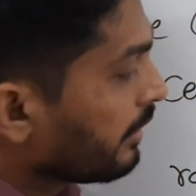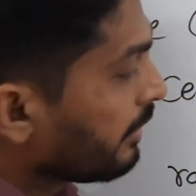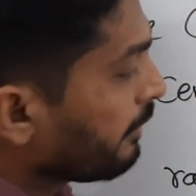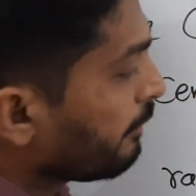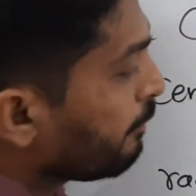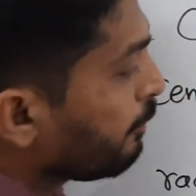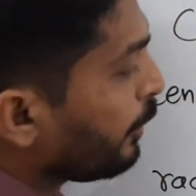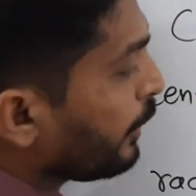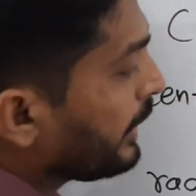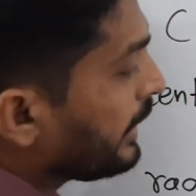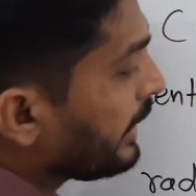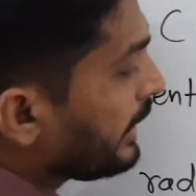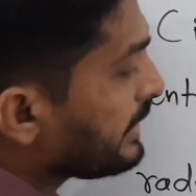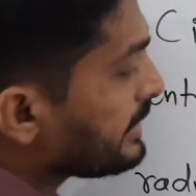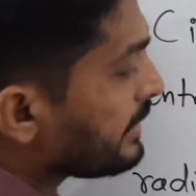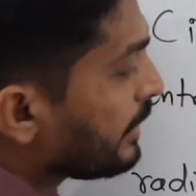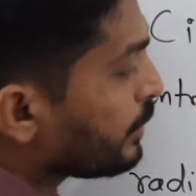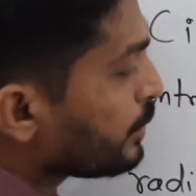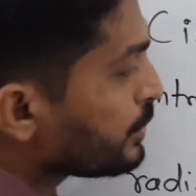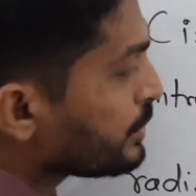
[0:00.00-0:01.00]
If point
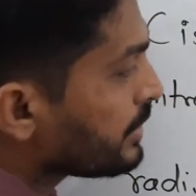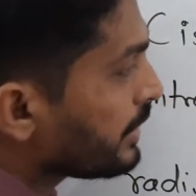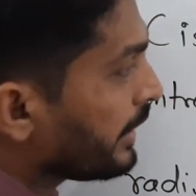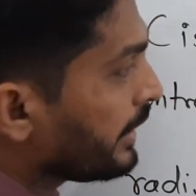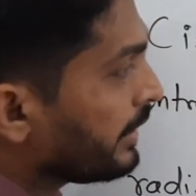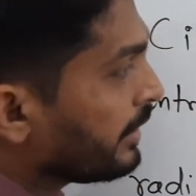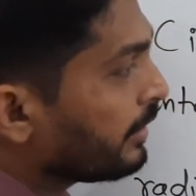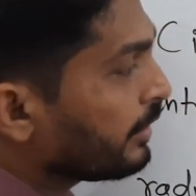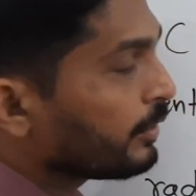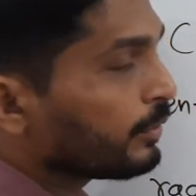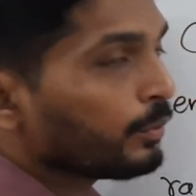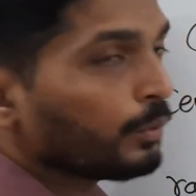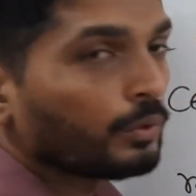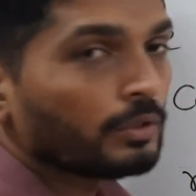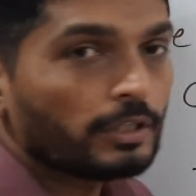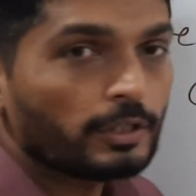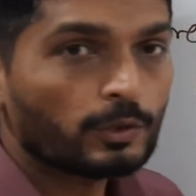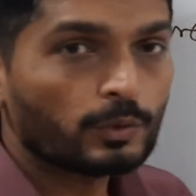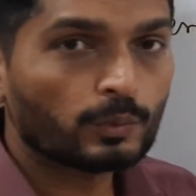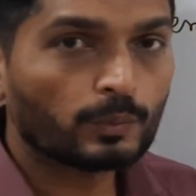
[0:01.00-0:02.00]
lies outside, no
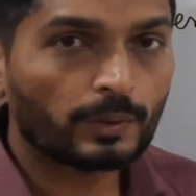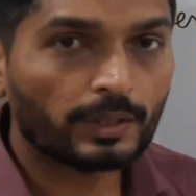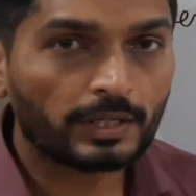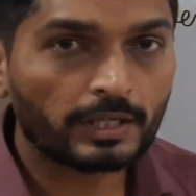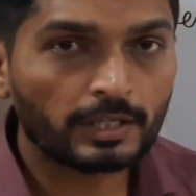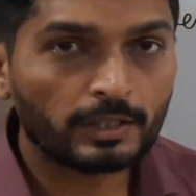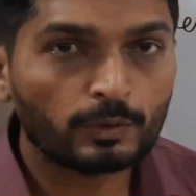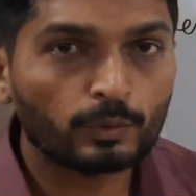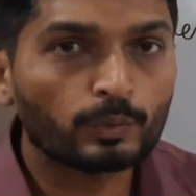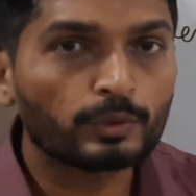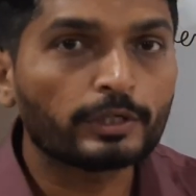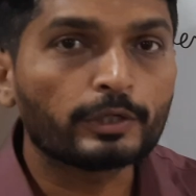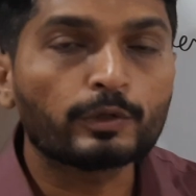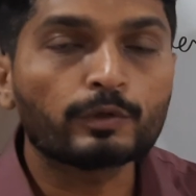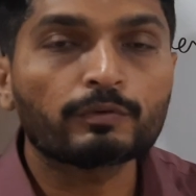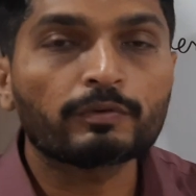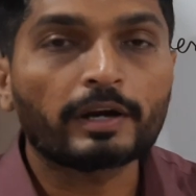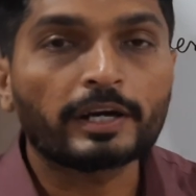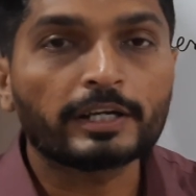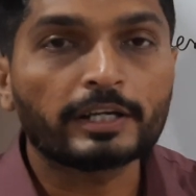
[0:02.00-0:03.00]
need to worry, no need
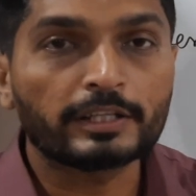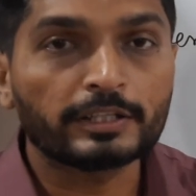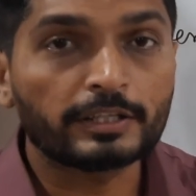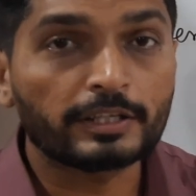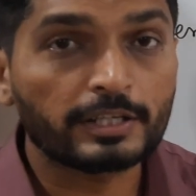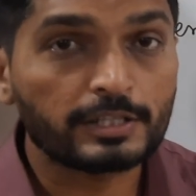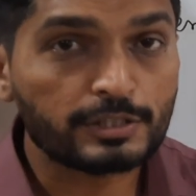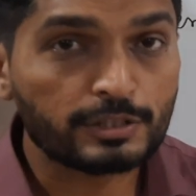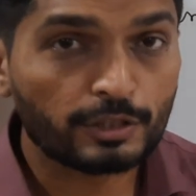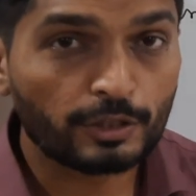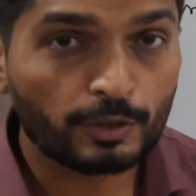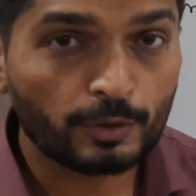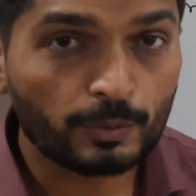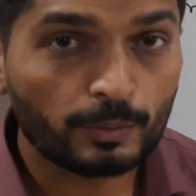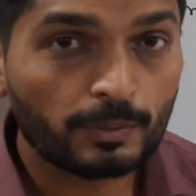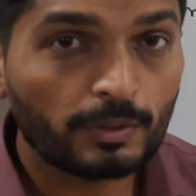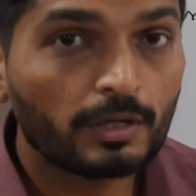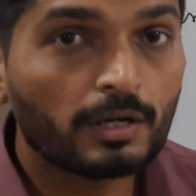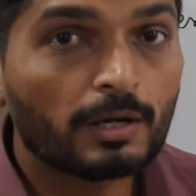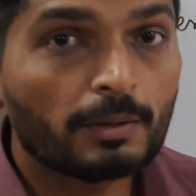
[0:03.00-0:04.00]
to find any
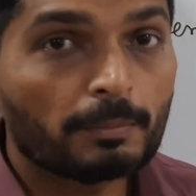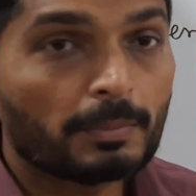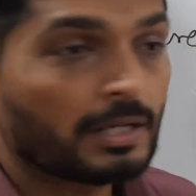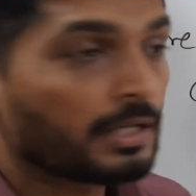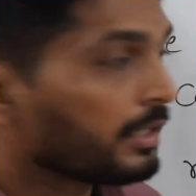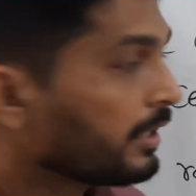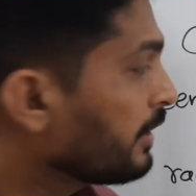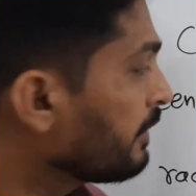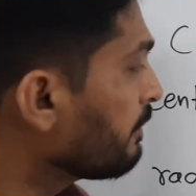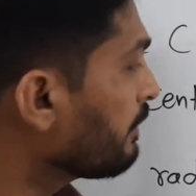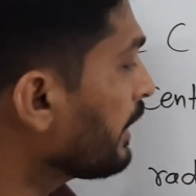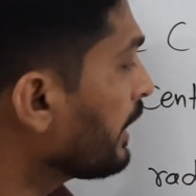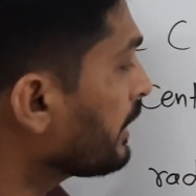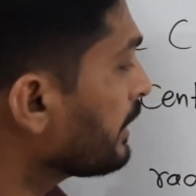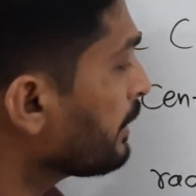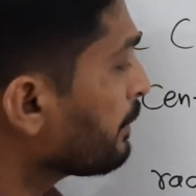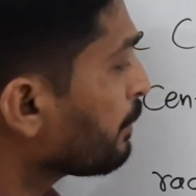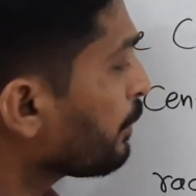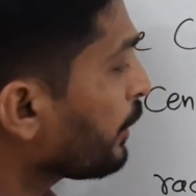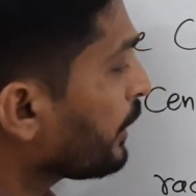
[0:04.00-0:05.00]
residue. But if
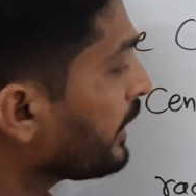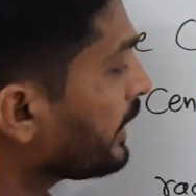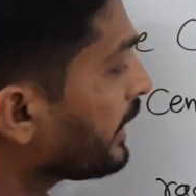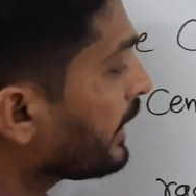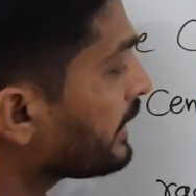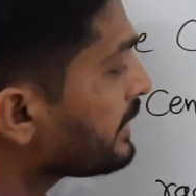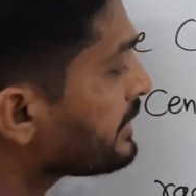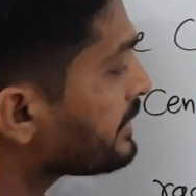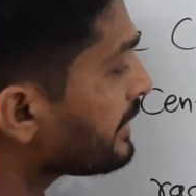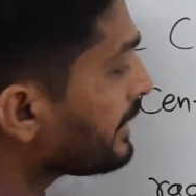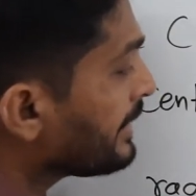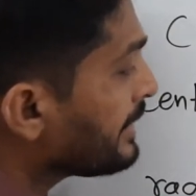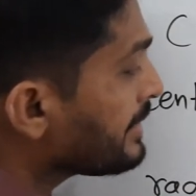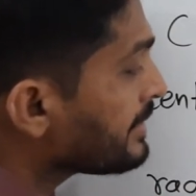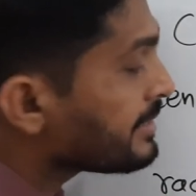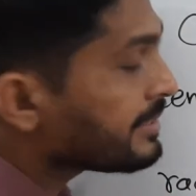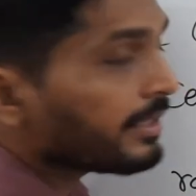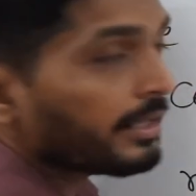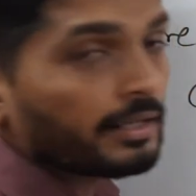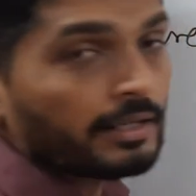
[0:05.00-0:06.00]
any point lies
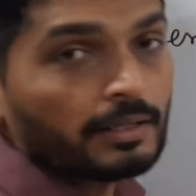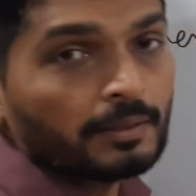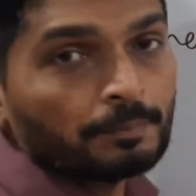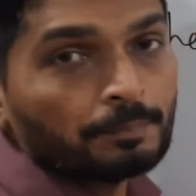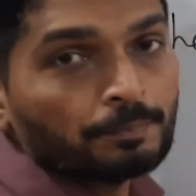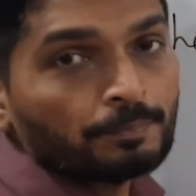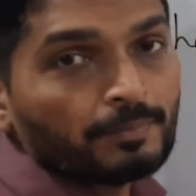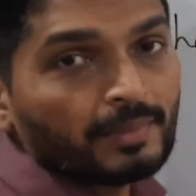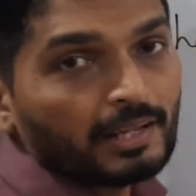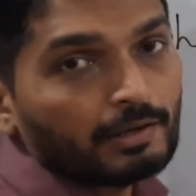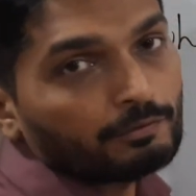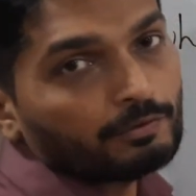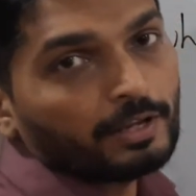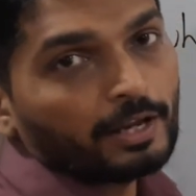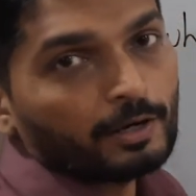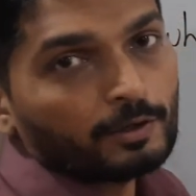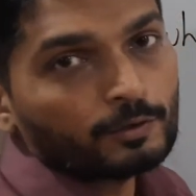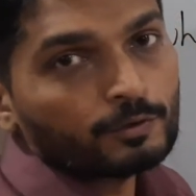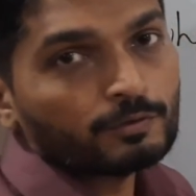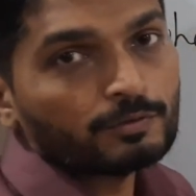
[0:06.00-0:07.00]
inside, we
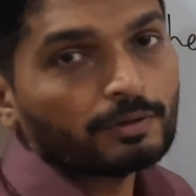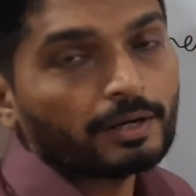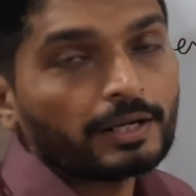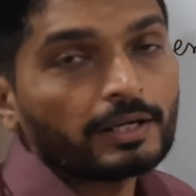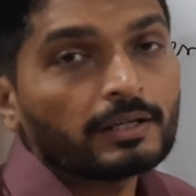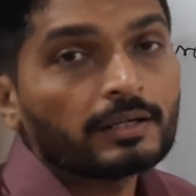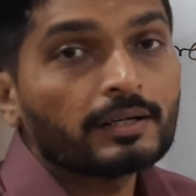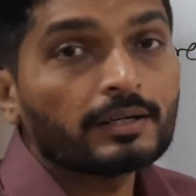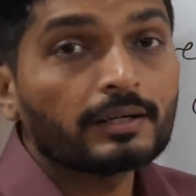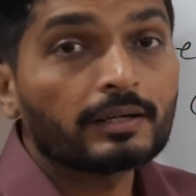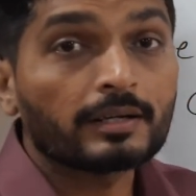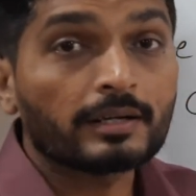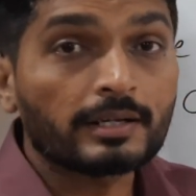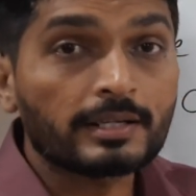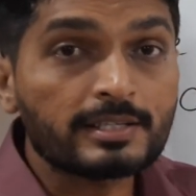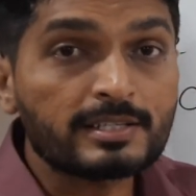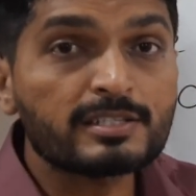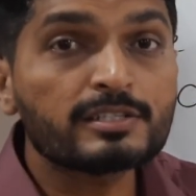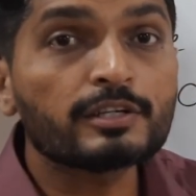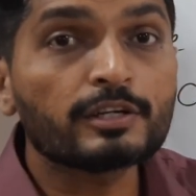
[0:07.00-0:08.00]
have to find
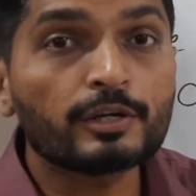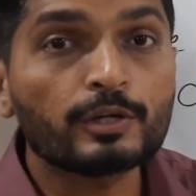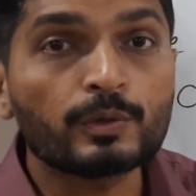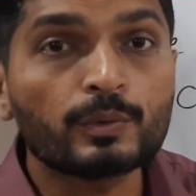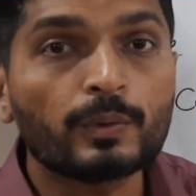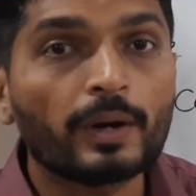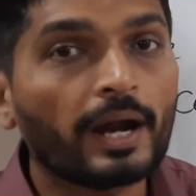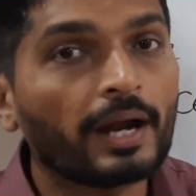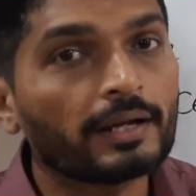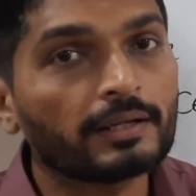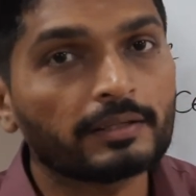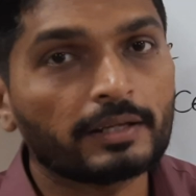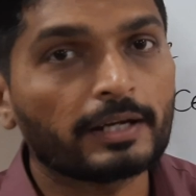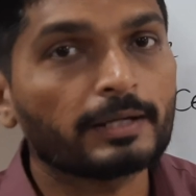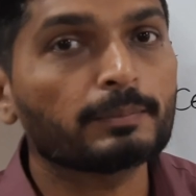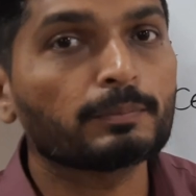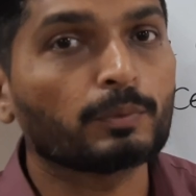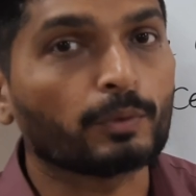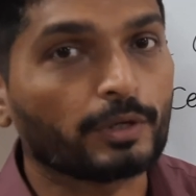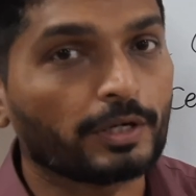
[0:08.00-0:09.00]
residue at
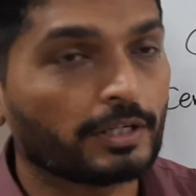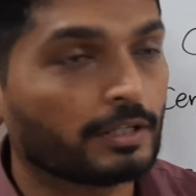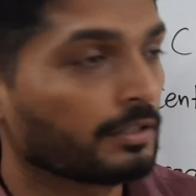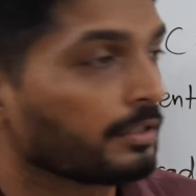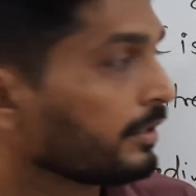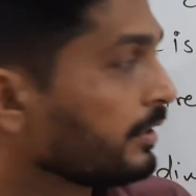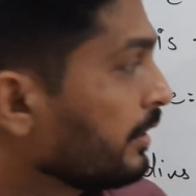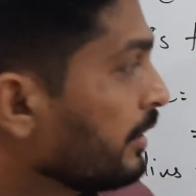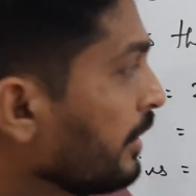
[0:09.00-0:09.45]
that point.